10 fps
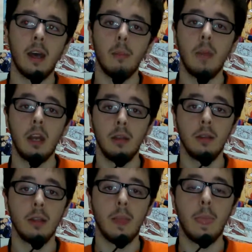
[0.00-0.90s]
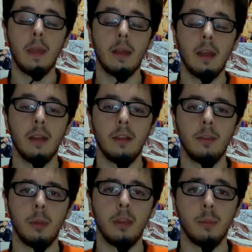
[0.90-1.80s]
Mary
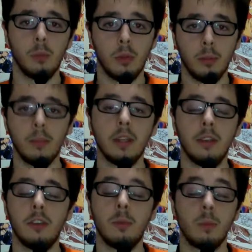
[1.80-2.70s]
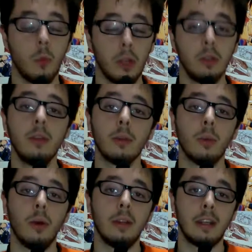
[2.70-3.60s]
Elizabeth McGlynn is quite good in the
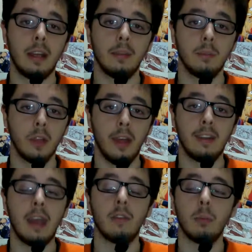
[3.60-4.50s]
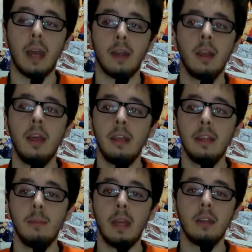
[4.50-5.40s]
play, I'm glad to have her back.
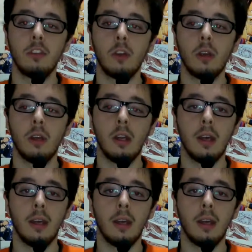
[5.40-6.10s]
The Major